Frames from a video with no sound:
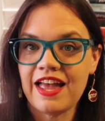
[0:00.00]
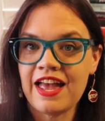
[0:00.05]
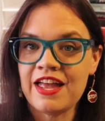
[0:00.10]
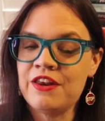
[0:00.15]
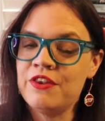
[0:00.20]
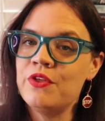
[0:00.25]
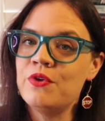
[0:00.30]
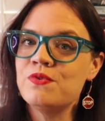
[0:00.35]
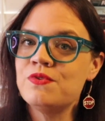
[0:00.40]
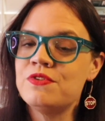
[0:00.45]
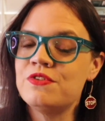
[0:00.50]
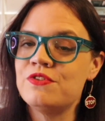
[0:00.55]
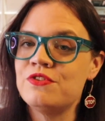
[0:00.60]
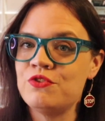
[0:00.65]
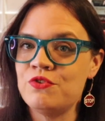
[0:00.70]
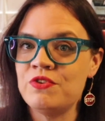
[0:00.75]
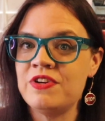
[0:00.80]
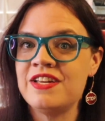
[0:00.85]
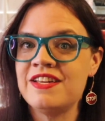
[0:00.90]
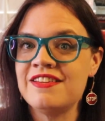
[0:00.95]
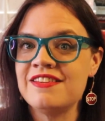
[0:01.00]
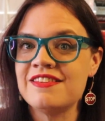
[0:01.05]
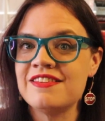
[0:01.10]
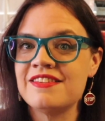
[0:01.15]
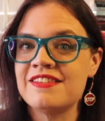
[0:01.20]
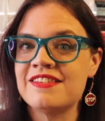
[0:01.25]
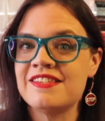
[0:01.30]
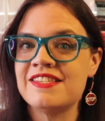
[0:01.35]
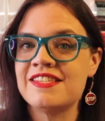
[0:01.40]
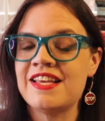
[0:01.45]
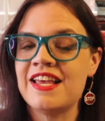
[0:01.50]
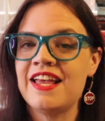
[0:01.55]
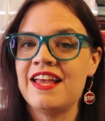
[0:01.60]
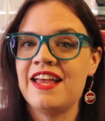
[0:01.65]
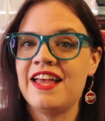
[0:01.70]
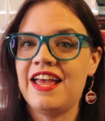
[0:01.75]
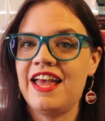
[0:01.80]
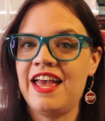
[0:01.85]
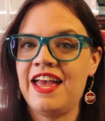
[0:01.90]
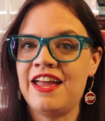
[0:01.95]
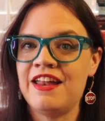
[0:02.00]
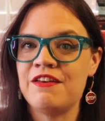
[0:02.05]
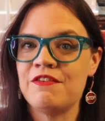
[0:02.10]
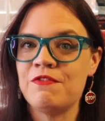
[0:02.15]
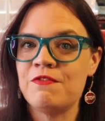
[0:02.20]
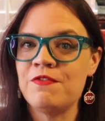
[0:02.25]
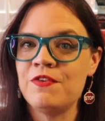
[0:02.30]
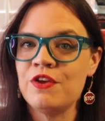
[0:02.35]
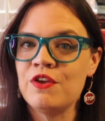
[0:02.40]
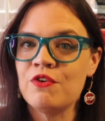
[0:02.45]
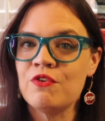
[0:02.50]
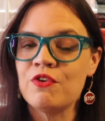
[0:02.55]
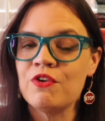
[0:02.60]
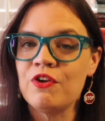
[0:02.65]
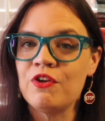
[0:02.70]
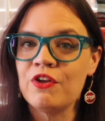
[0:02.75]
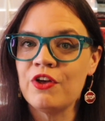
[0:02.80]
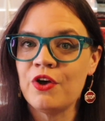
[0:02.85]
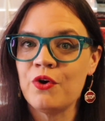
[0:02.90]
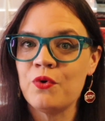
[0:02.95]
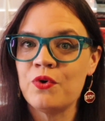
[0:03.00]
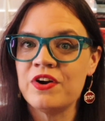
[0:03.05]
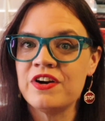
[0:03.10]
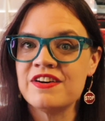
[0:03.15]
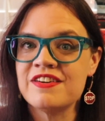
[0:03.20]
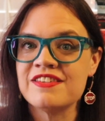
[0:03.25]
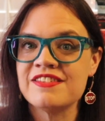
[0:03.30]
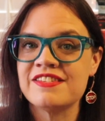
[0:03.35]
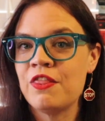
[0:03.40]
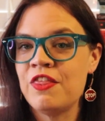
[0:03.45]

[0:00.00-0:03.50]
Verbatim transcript: And those students, and funeral goers,